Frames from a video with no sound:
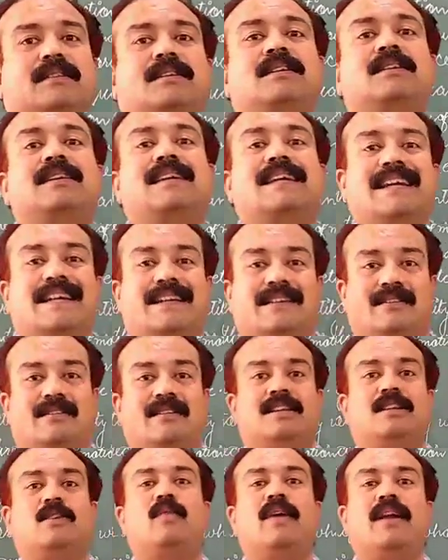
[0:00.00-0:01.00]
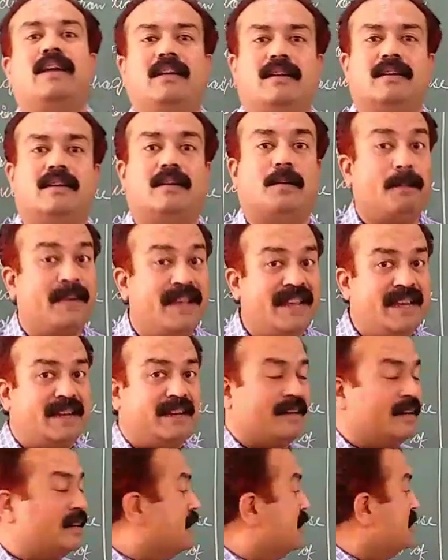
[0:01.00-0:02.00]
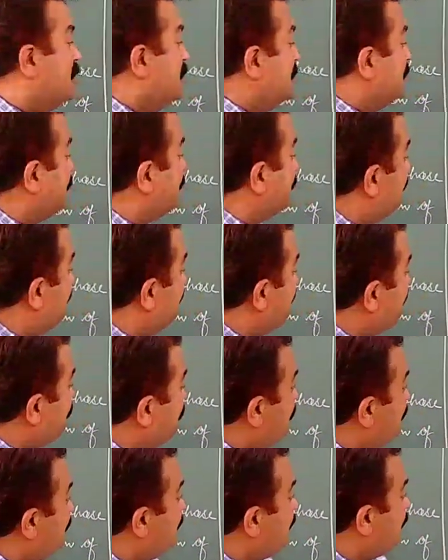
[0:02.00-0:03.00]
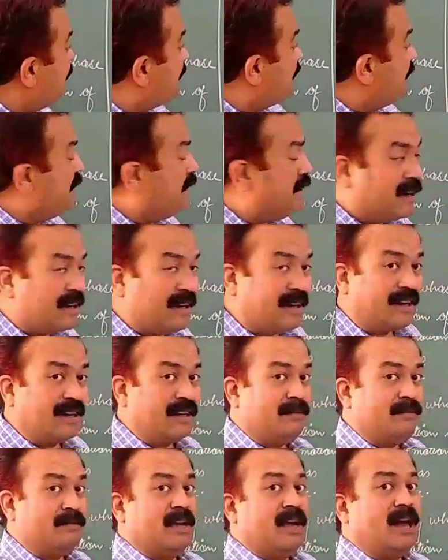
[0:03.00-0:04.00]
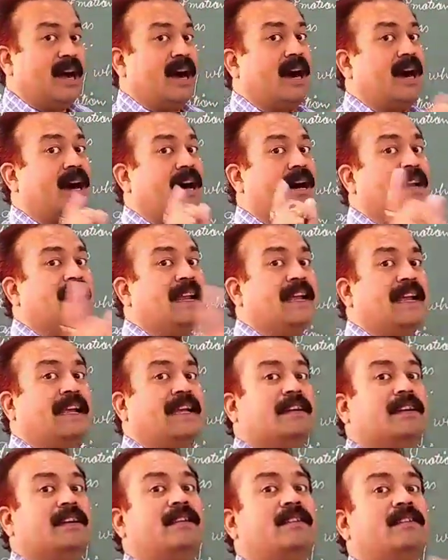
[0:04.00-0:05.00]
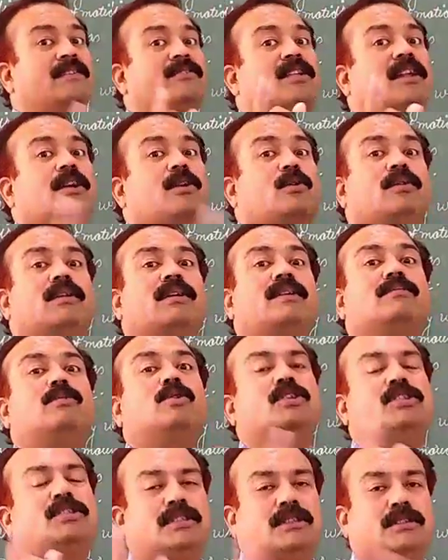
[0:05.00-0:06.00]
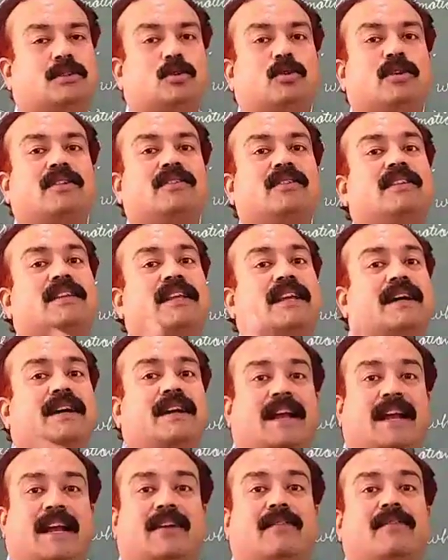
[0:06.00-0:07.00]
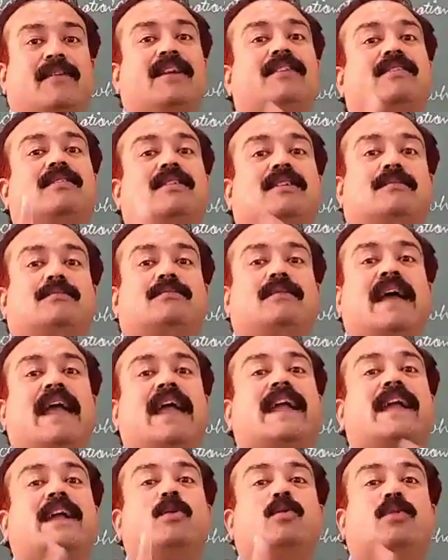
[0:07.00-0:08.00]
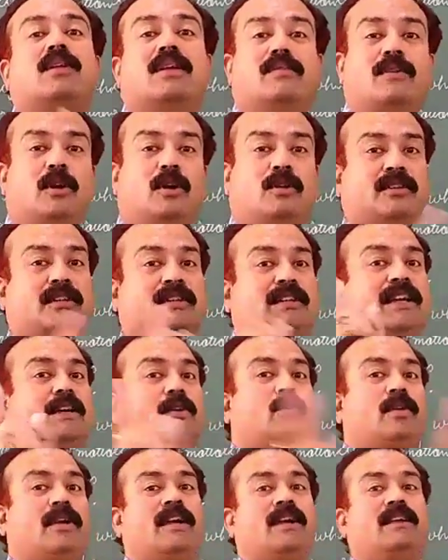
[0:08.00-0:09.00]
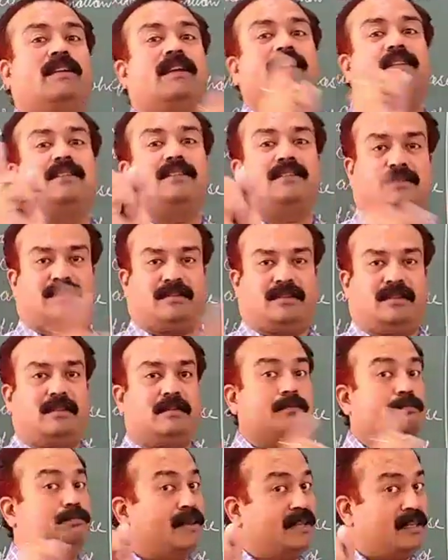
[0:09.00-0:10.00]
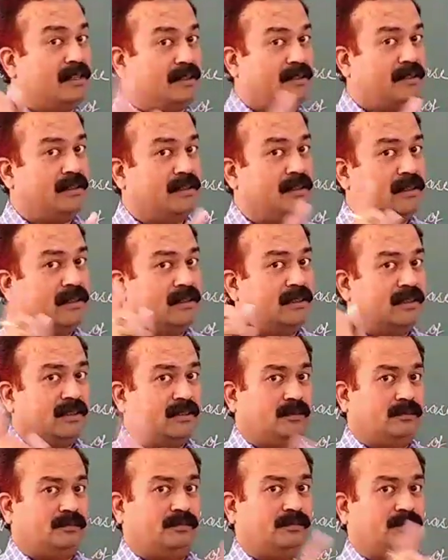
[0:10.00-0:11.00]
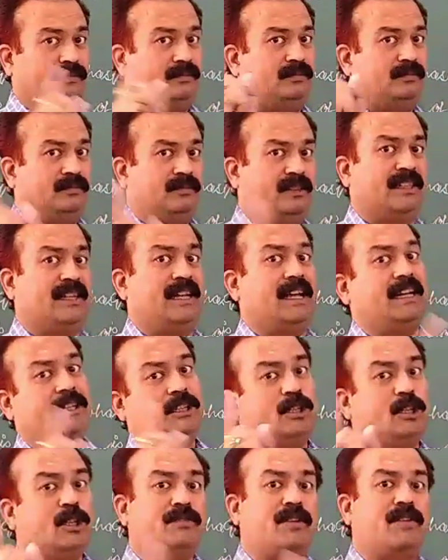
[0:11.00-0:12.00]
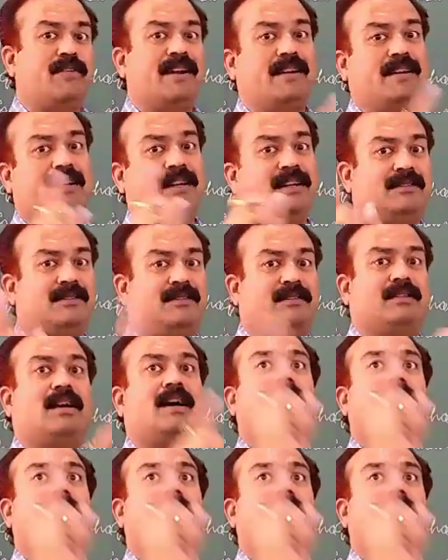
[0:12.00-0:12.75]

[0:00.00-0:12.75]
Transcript: the axial vector. Mean the left and right arm are in circular motion. You can say they are having some angular velocity. They are rotating like this. but the direction of the vector is